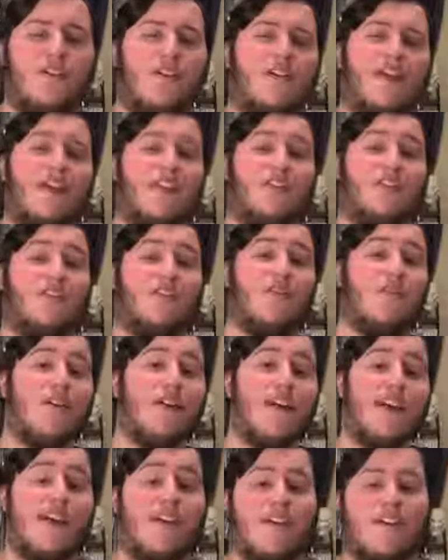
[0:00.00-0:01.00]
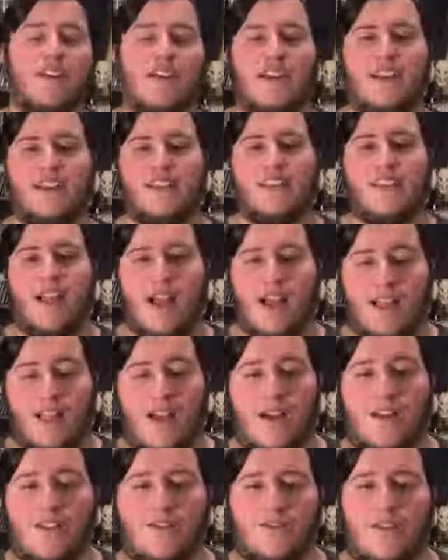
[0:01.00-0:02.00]
So yeah, the story here is a
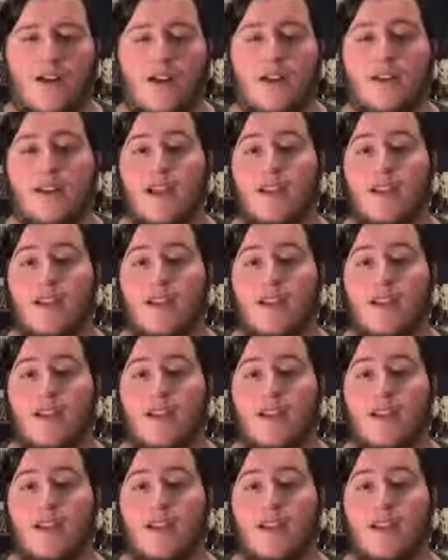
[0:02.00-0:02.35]
lot of fun,